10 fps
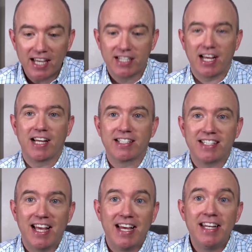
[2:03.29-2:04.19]
and
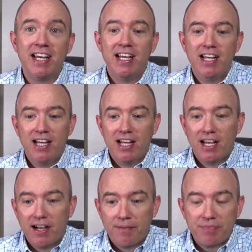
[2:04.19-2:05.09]
God said,
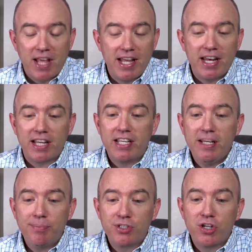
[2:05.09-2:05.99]
and
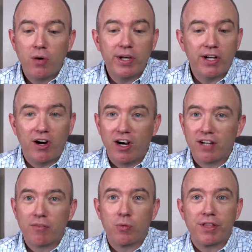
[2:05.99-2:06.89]
it keeps going
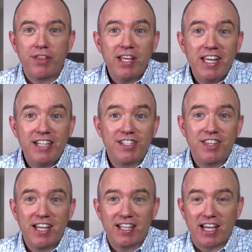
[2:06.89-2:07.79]
on with
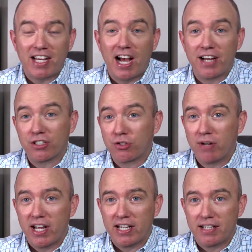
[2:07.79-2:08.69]
each thing that God
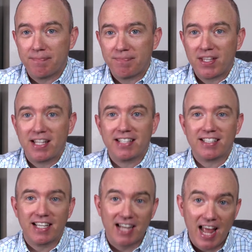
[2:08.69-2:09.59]
is creating.
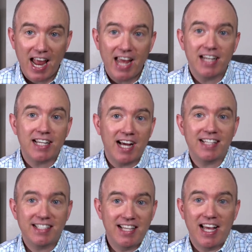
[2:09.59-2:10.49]
That is saying, and
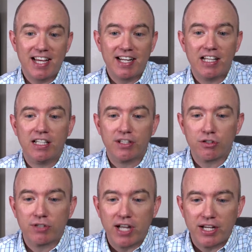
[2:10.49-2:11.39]
God said, and
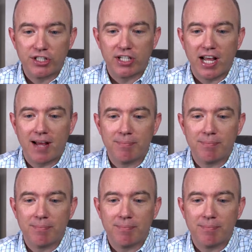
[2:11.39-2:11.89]
then the creation